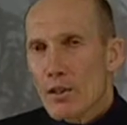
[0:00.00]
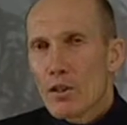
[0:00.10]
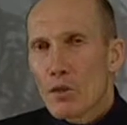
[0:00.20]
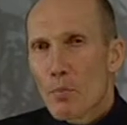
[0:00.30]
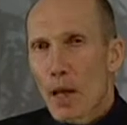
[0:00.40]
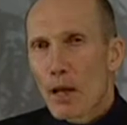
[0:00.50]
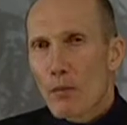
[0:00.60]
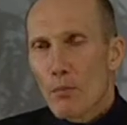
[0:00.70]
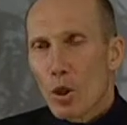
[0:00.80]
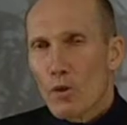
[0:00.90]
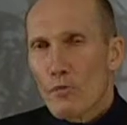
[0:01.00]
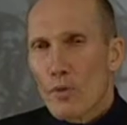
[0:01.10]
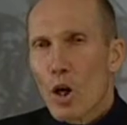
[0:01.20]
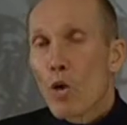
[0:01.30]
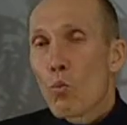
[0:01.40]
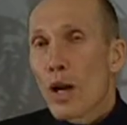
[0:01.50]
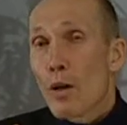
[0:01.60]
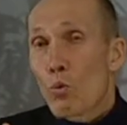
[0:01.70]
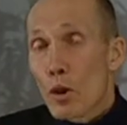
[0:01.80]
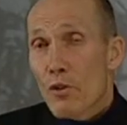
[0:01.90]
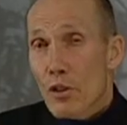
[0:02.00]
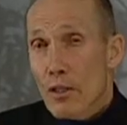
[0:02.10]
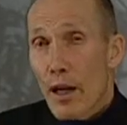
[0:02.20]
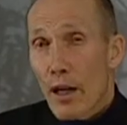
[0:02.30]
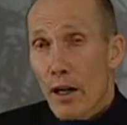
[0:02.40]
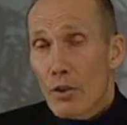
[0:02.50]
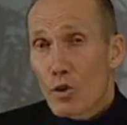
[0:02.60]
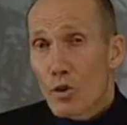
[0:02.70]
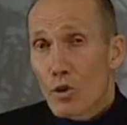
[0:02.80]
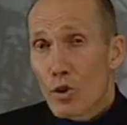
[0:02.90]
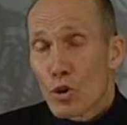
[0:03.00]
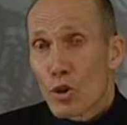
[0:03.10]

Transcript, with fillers: this parable, where were the tares?